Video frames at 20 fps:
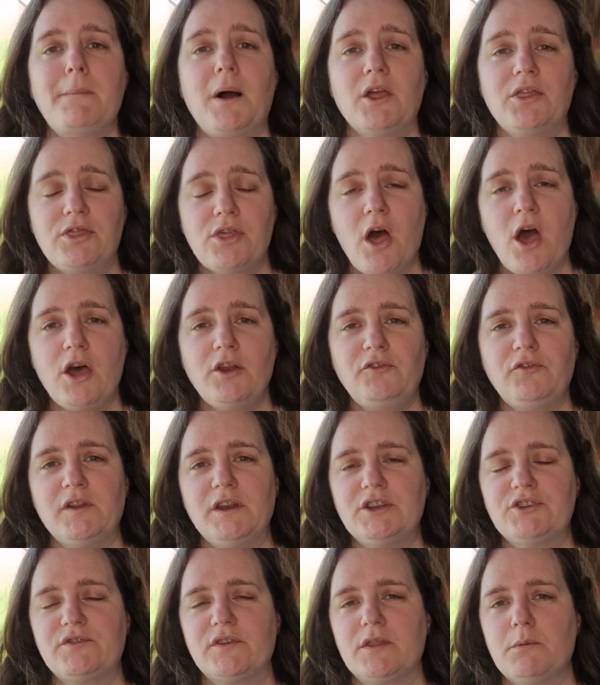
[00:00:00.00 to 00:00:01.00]
My third
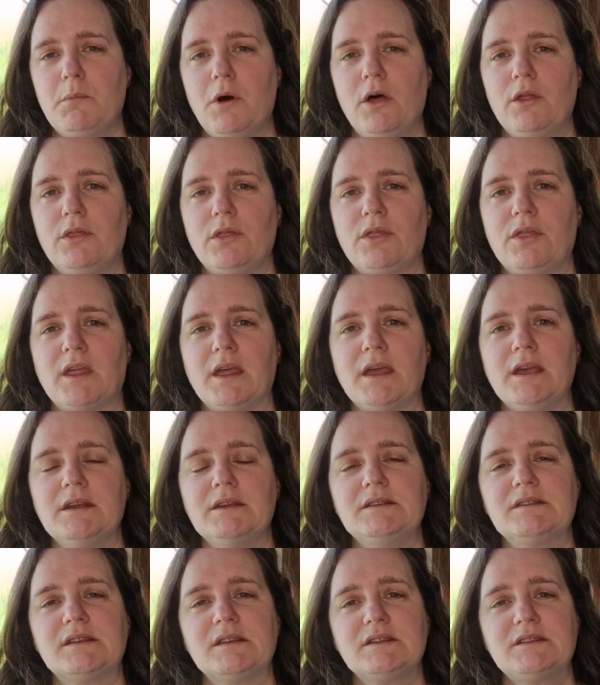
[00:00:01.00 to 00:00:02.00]
finish for the month
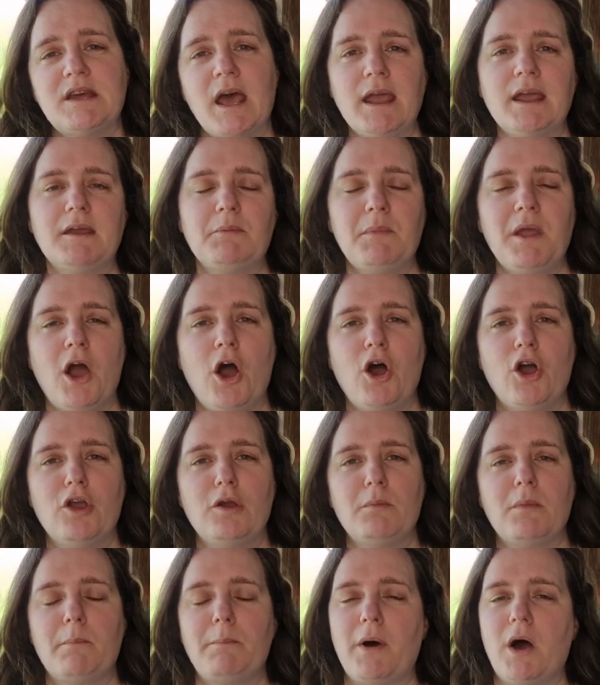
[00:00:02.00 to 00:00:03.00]
is Take Me
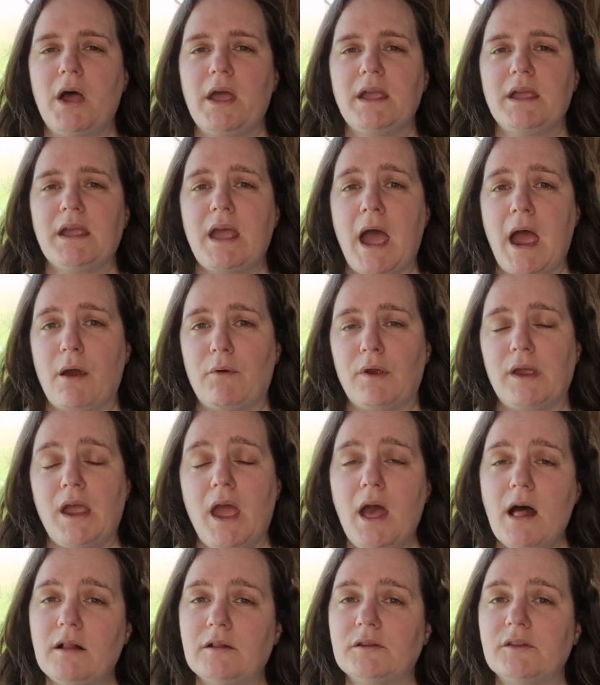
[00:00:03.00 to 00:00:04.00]
Home by Carrie
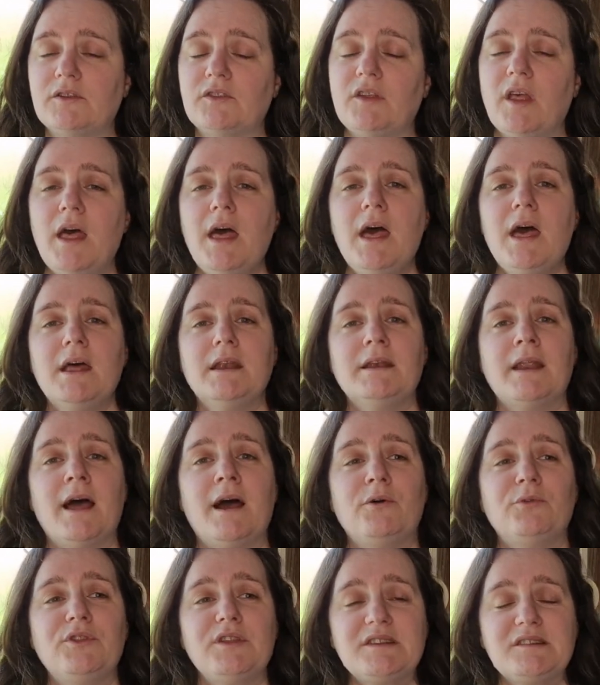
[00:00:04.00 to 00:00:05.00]
Elks.
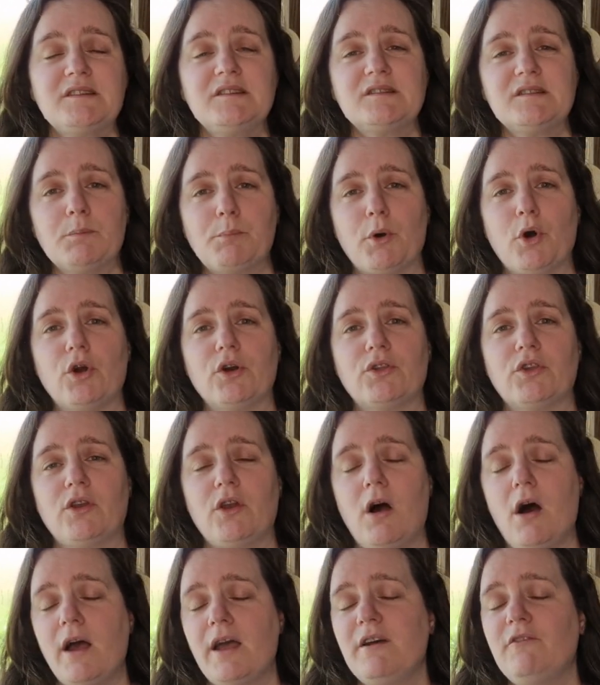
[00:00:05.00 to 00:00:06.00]
Now, this is the book
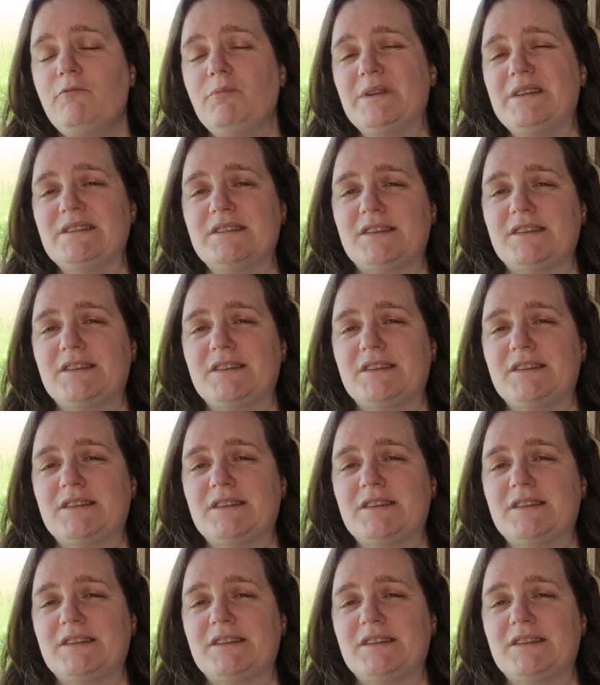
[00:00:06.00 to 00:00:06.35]
that I have